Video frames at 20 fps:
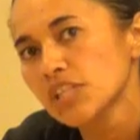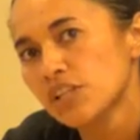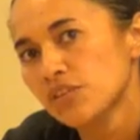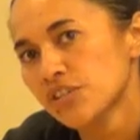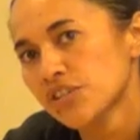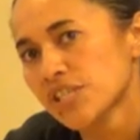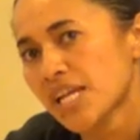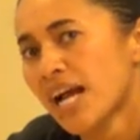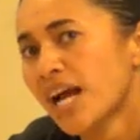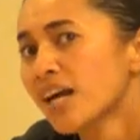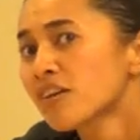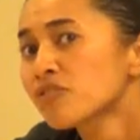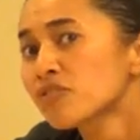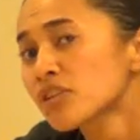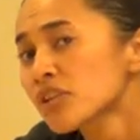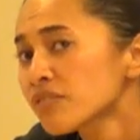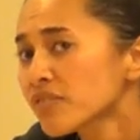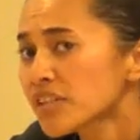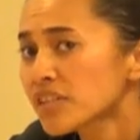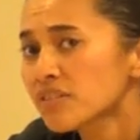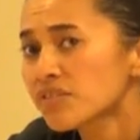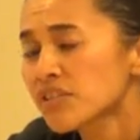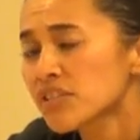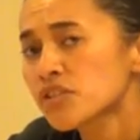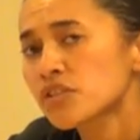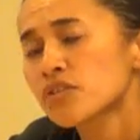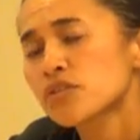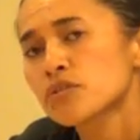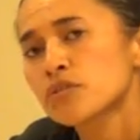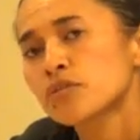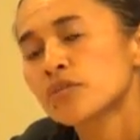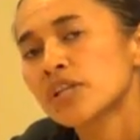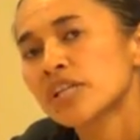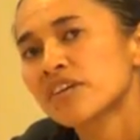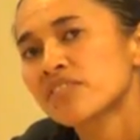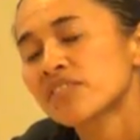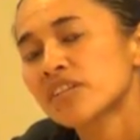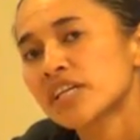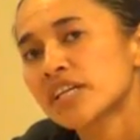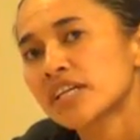There's a handful of individuals who
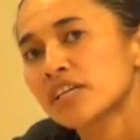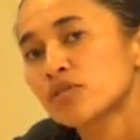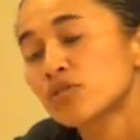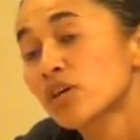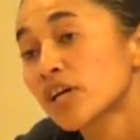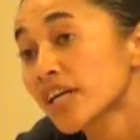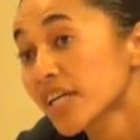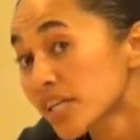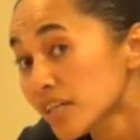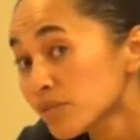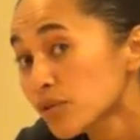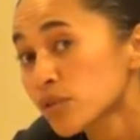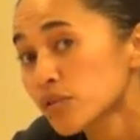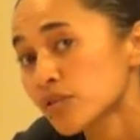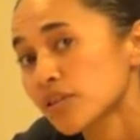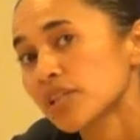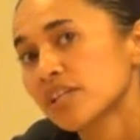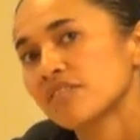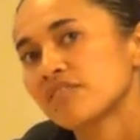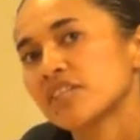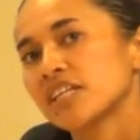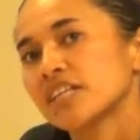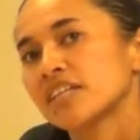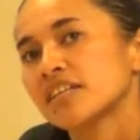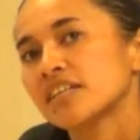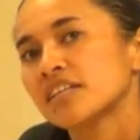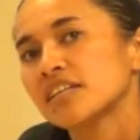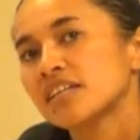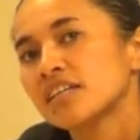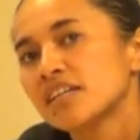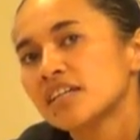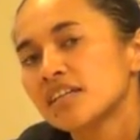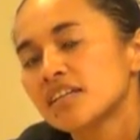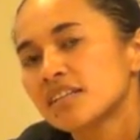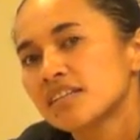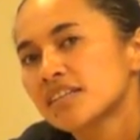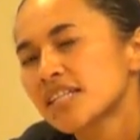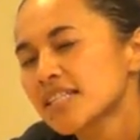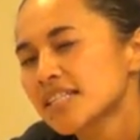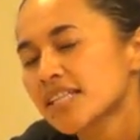live there, who are able to live there.
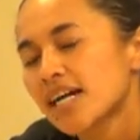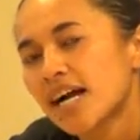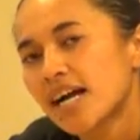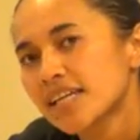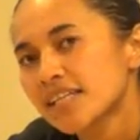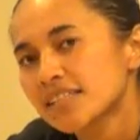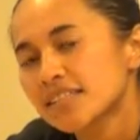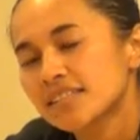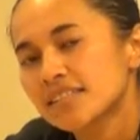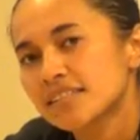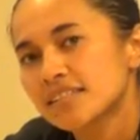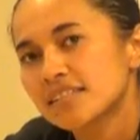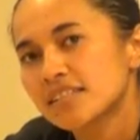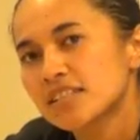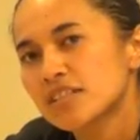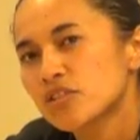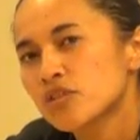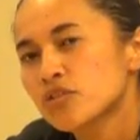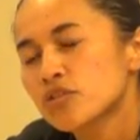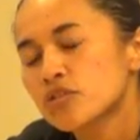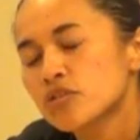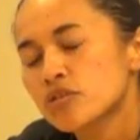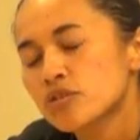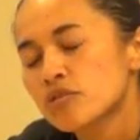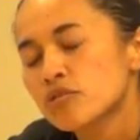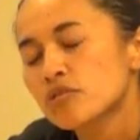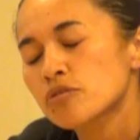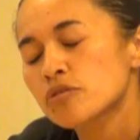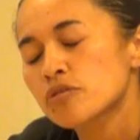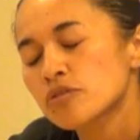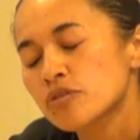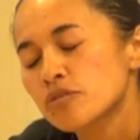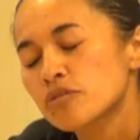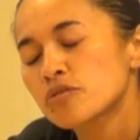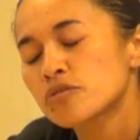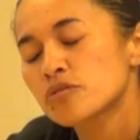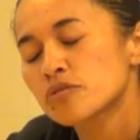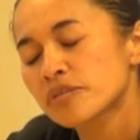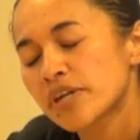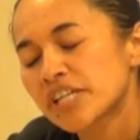This aina is so
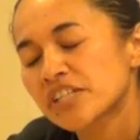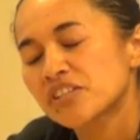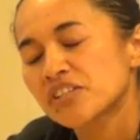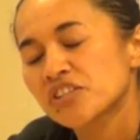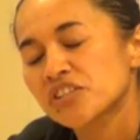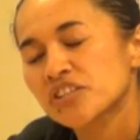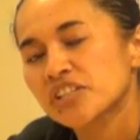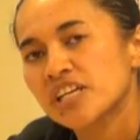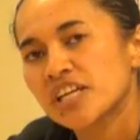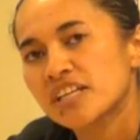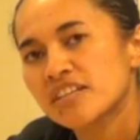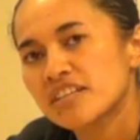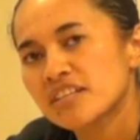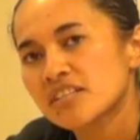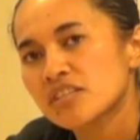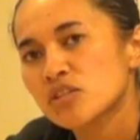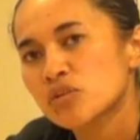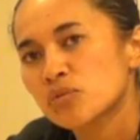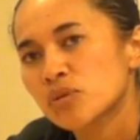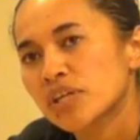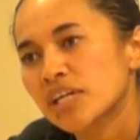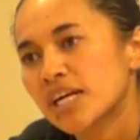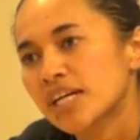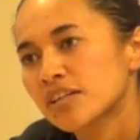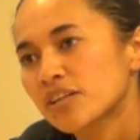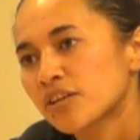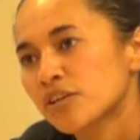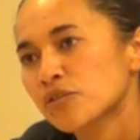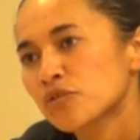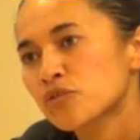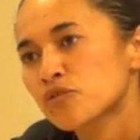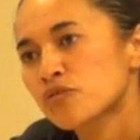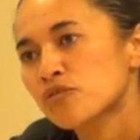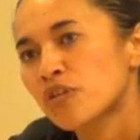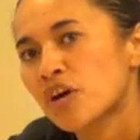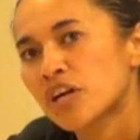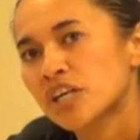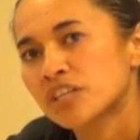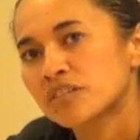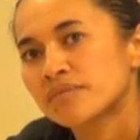rich, and this is where I learned to
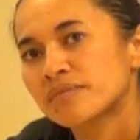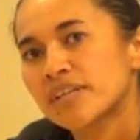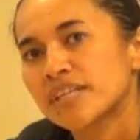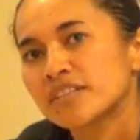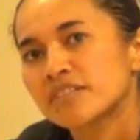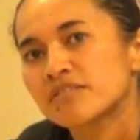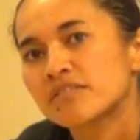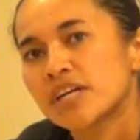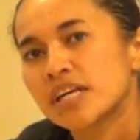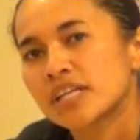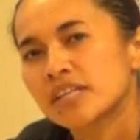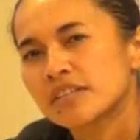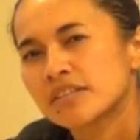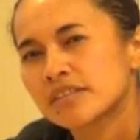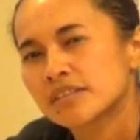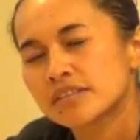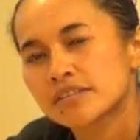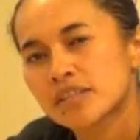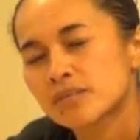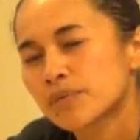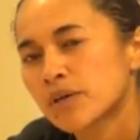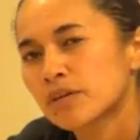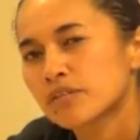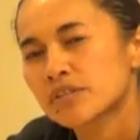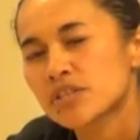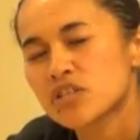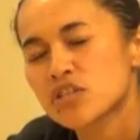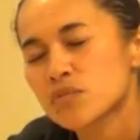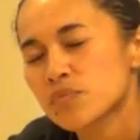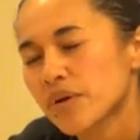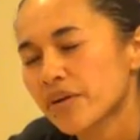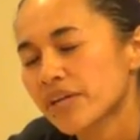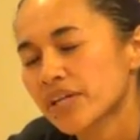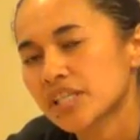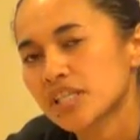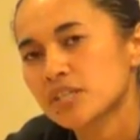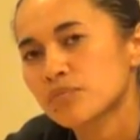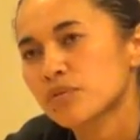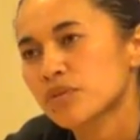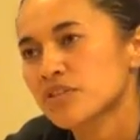farm, and where I learned about the spirit
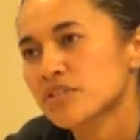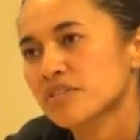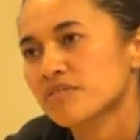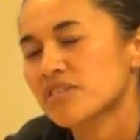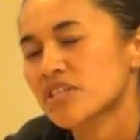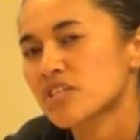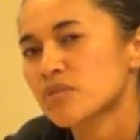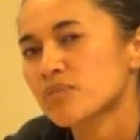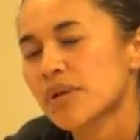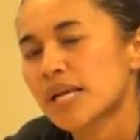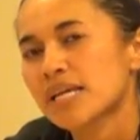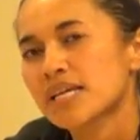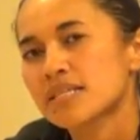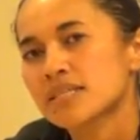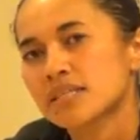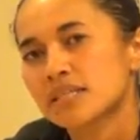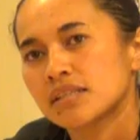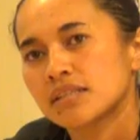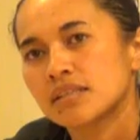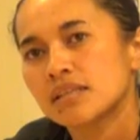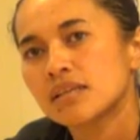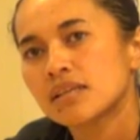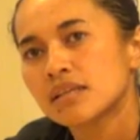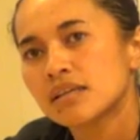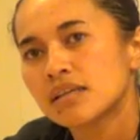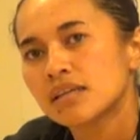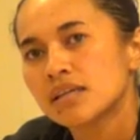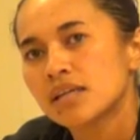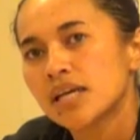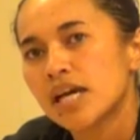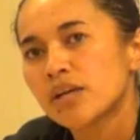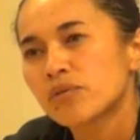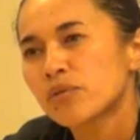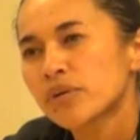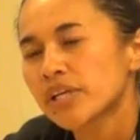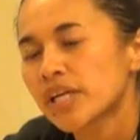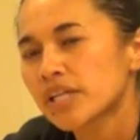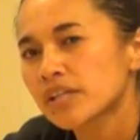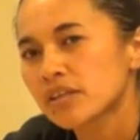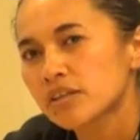keepers of this place, and
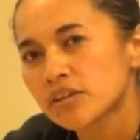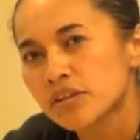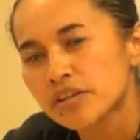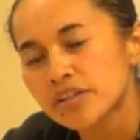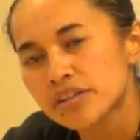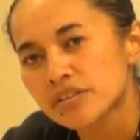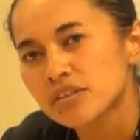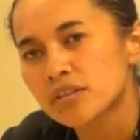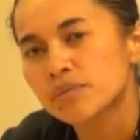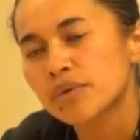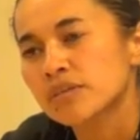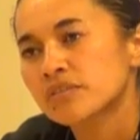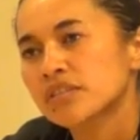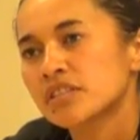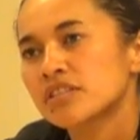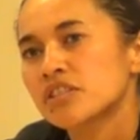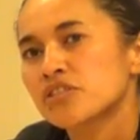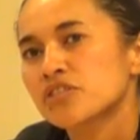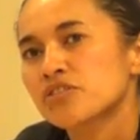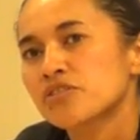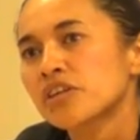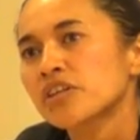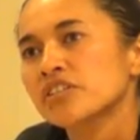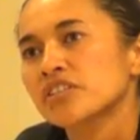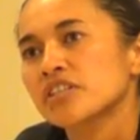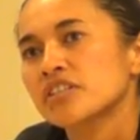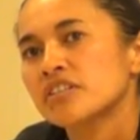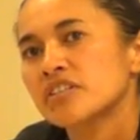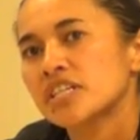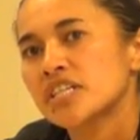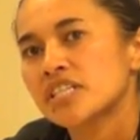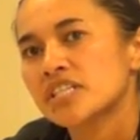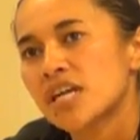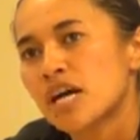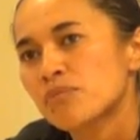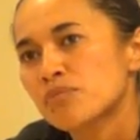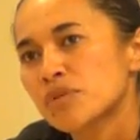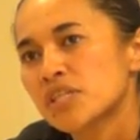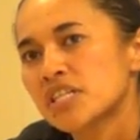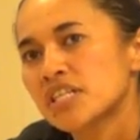when I learned about the destruction that is
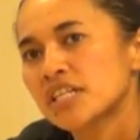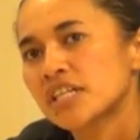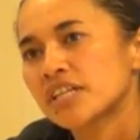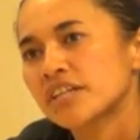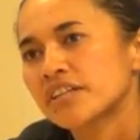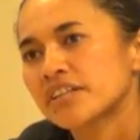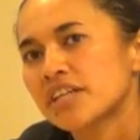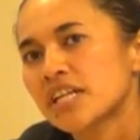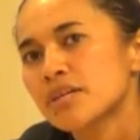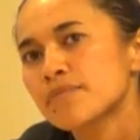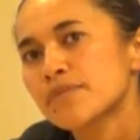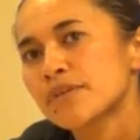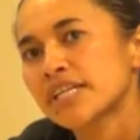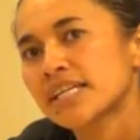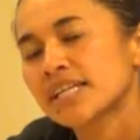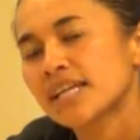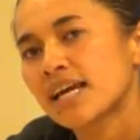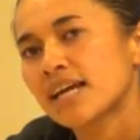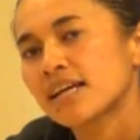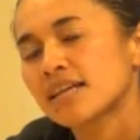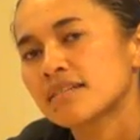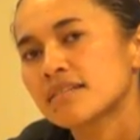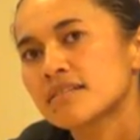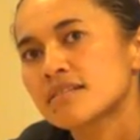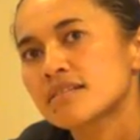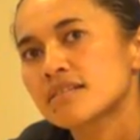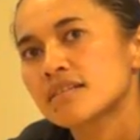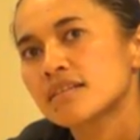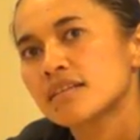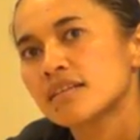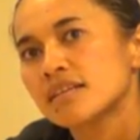happening in our neighboring lands.